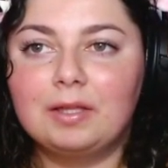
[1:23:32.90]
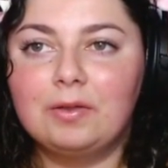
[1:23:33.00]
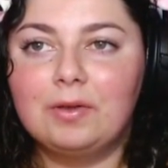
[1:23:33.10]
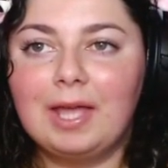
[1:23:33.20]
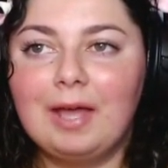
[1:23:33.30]

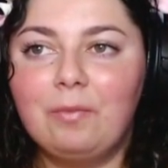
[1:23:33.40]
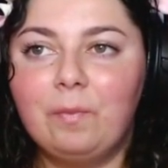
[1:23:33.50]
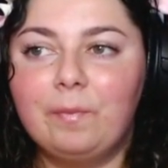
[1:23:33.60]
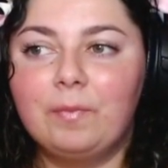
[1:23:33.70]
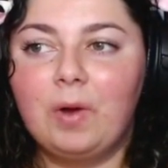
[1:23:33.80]
You can't
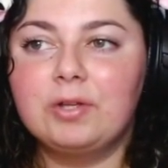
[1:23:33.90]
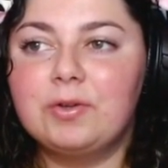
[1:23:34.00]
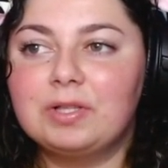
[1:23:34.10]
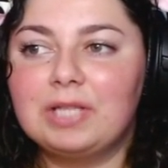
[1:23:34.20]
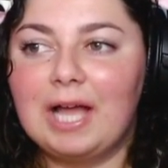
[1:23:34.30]
are
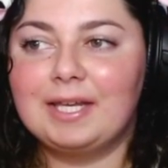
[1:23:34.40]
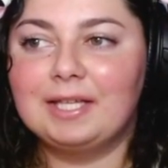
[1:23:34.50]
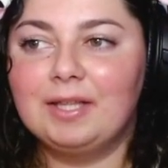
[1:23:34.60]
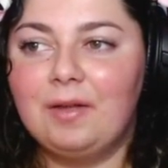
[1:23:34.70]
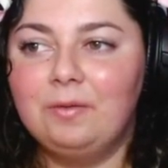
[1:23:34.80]
you
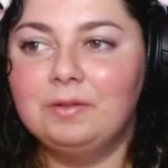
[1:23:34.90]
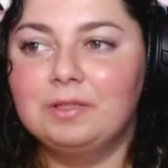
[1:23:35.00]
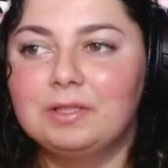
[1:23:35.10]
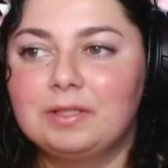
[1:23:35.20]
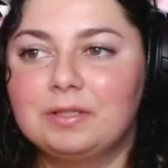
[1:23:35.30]
gliding though?
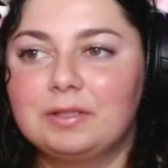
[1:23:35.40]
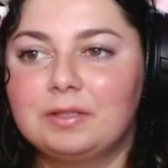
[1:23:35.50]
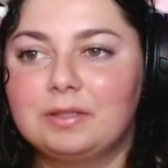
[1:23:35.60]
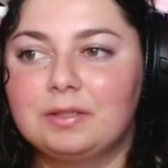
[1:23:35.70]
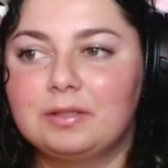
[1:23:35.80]

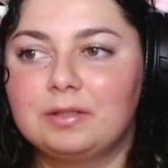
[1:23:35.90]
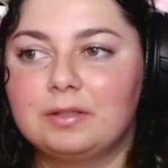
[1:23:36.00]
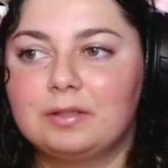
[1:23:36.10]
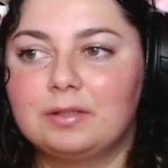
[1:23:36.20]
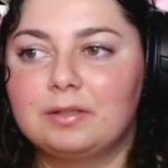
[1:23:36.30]
Yeah, I'm
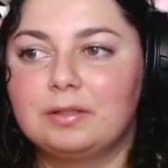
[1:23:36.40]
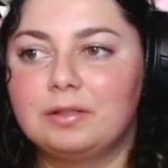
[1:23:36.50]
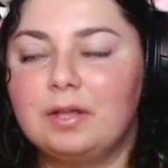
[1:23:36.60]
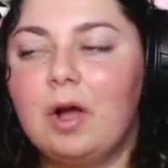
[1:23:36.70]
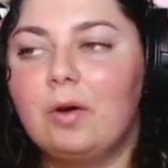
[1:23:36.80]
gliding.
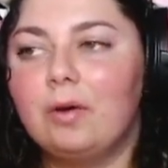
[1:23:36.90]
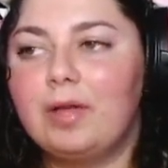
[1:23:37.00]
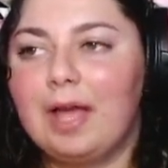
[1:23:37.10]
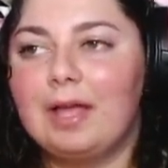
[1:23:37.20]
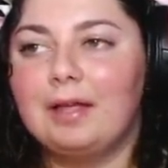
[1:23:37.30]
Oh,
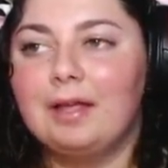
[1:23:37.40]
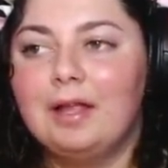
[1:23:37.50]
okay.